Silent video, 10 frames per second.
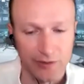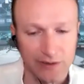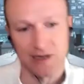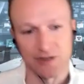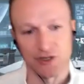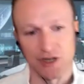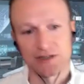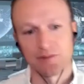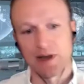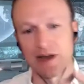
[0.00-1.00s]
it's not
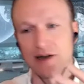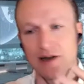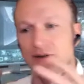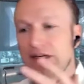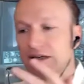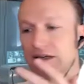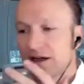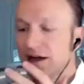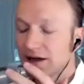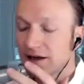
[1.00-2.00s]
just about
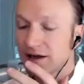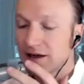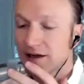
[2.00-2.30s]
uh,